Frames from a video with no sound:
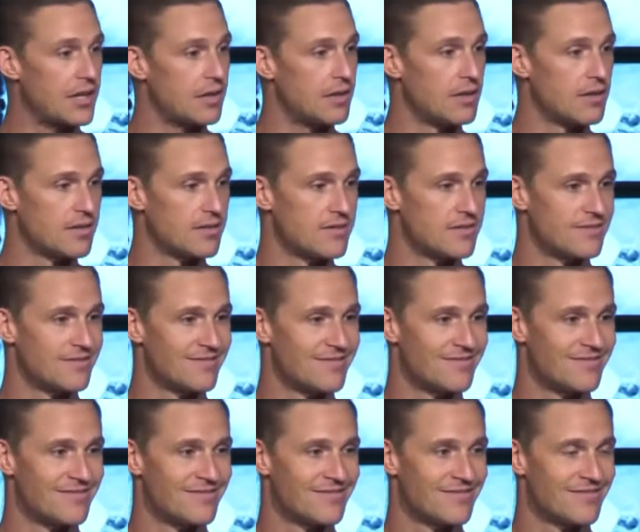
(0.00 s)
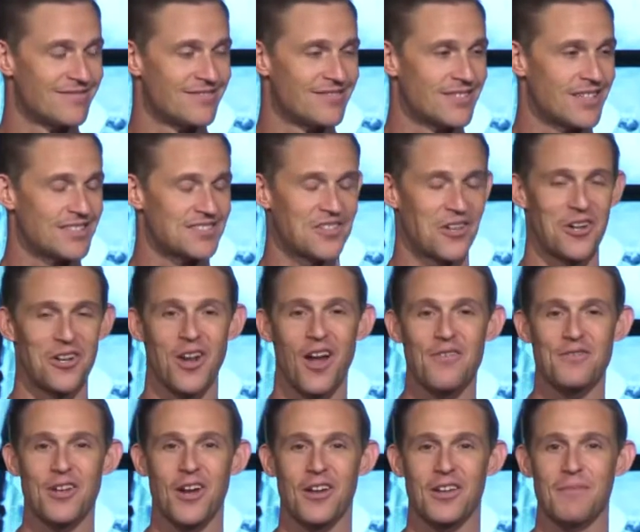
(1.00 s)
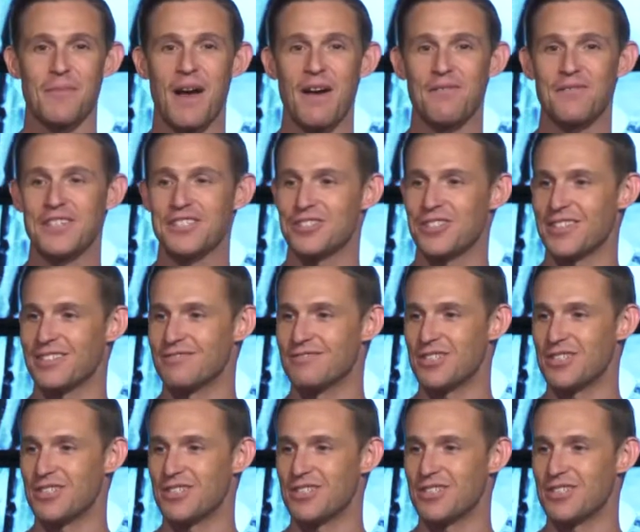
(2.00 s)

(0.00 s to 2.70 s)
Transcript: I started off talking about fishing.